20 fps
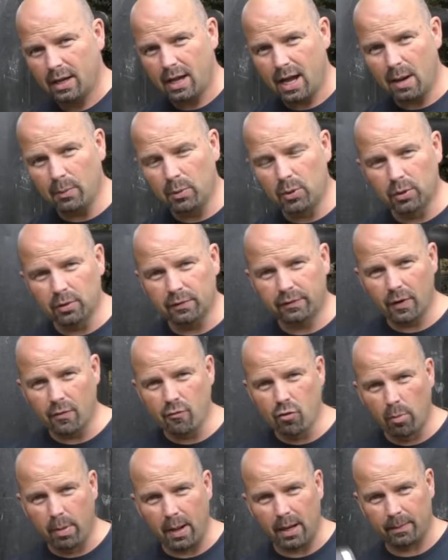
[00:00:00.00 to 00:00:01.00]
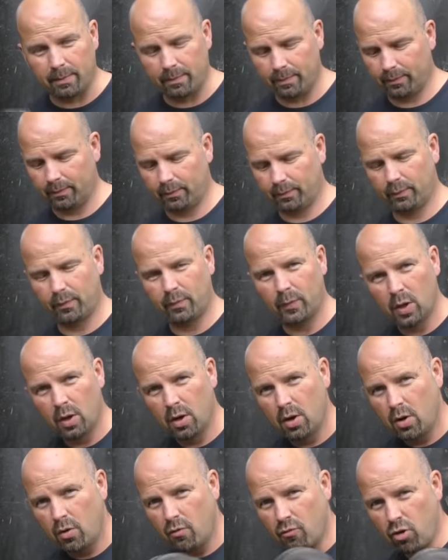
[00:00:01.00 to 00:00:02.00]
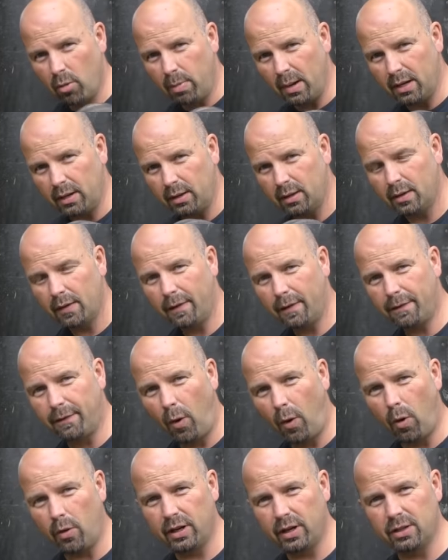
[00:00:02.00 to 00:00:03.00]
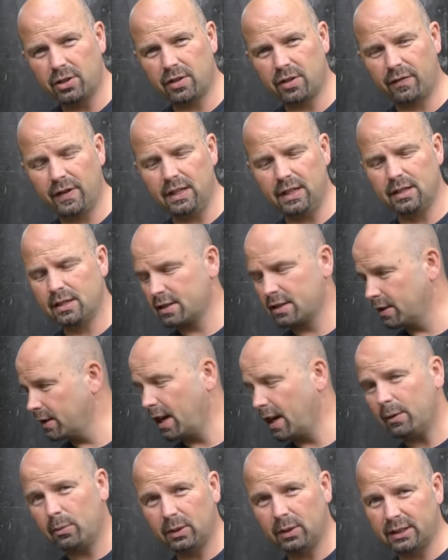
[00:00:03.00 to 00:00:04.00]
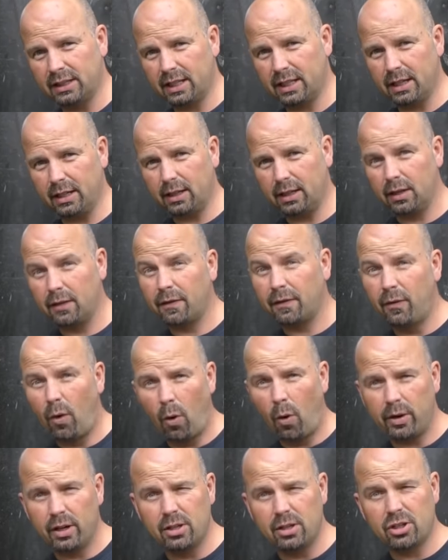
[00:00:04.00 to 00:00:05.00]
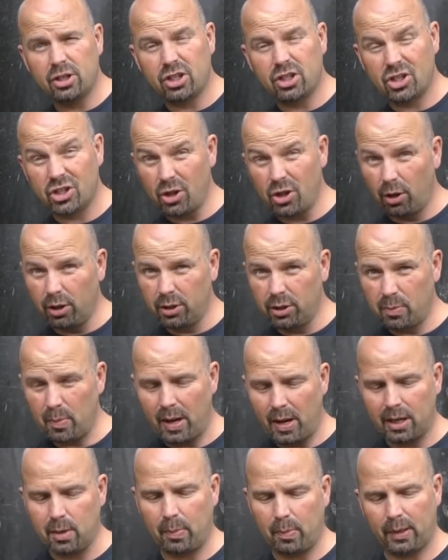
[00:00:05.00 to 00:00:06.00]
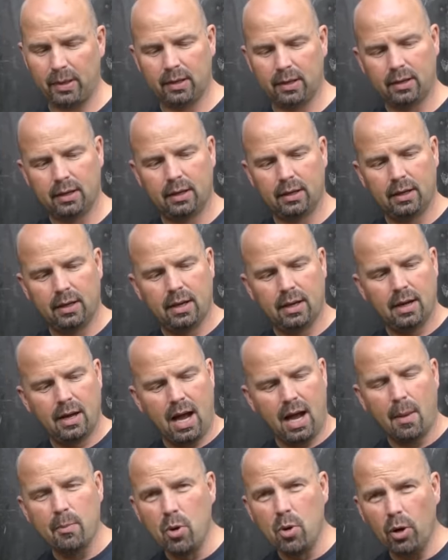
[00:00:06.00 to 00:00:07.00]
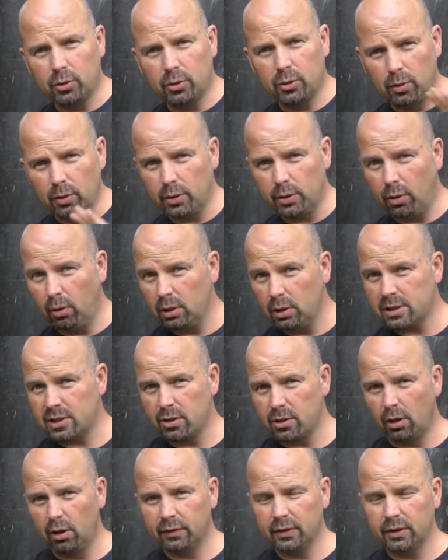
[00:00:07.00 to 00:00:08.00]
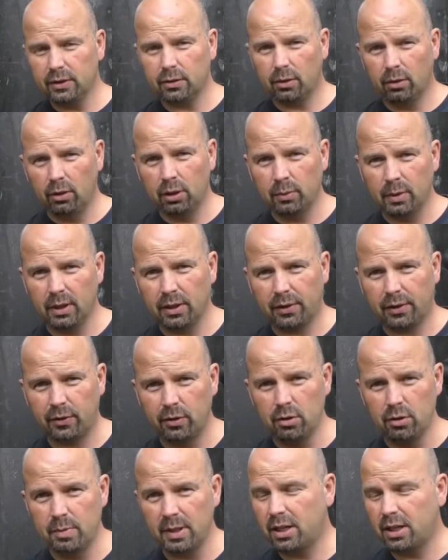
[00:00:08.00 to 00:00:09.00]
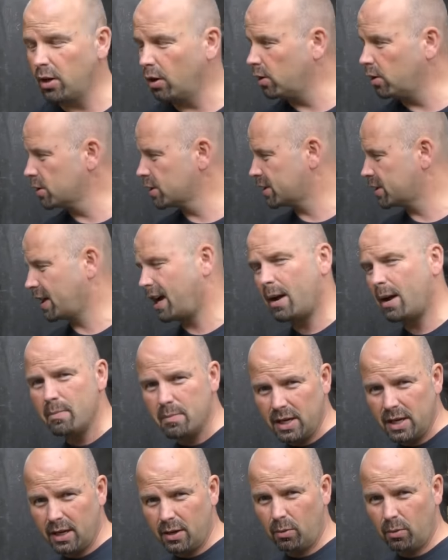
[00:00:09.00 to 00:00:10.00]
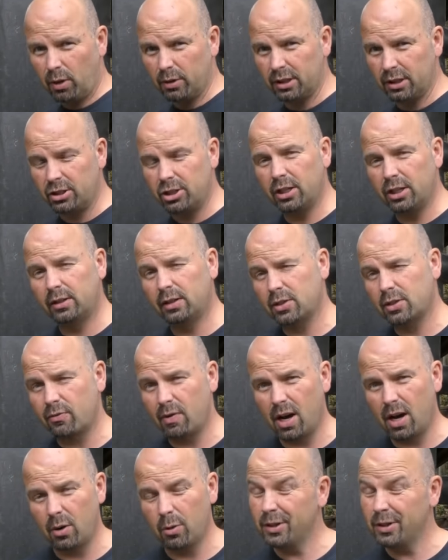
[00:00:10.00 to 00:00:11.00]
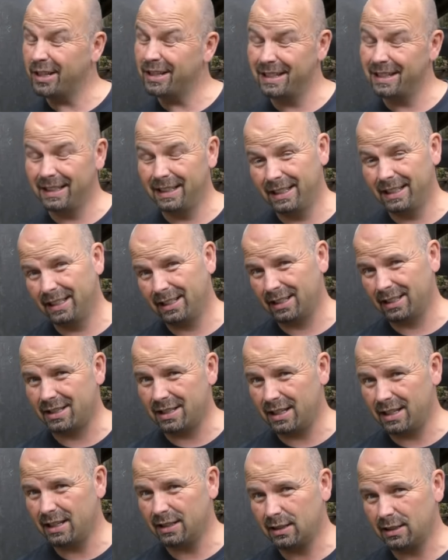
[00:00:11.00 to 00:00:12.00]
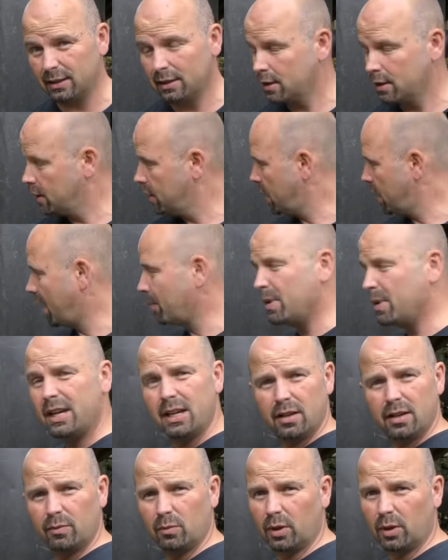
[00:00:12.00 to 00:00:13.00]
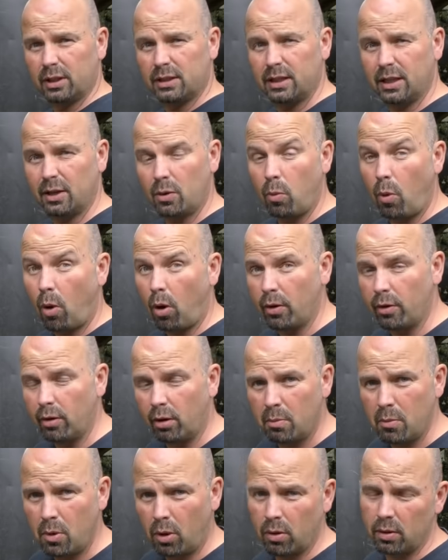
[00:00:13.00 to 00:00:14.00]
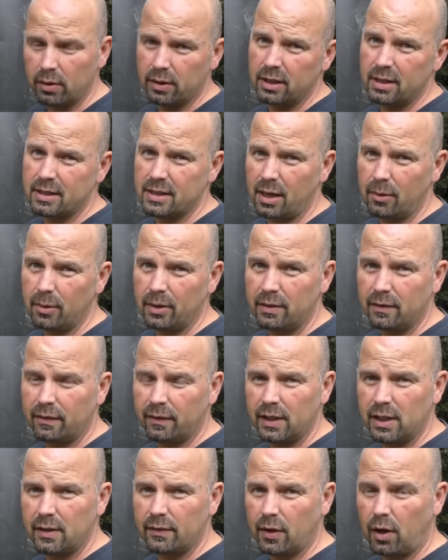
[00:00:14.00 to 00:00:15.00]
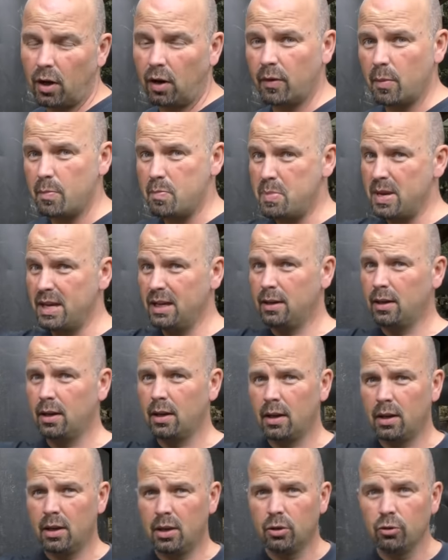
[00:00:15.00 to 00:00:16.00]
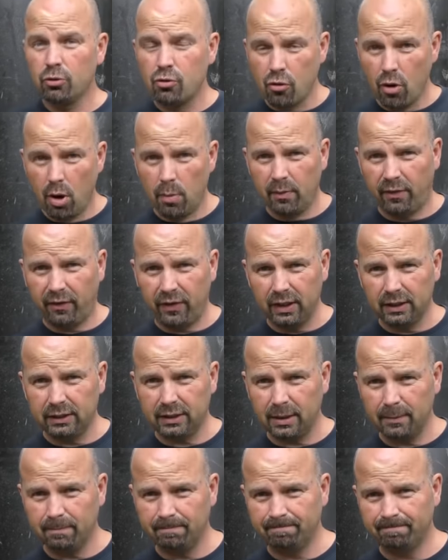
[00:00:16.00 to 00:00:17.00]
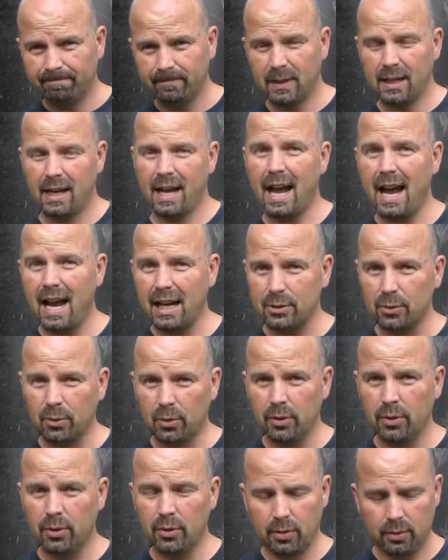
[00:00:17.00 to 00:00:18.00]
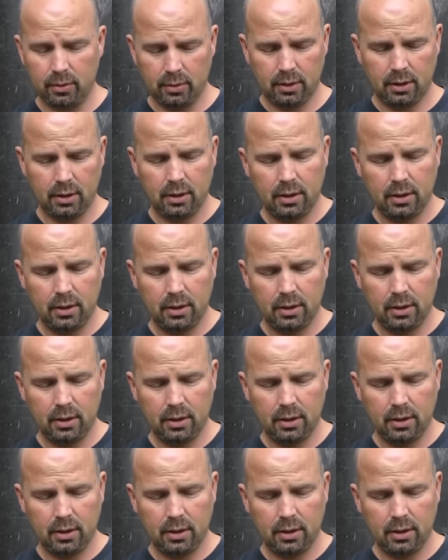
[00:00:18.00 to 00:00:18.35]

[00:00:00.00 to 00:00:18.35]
I'm going for rubber. Rubber 4-inch fittings, and that will take a 4-inch solid pipe. I'm going all solvent all the way through because I may want to jig this round at a later date. I may even want to take one or more of these out in favour of a big drum filter. I don't know.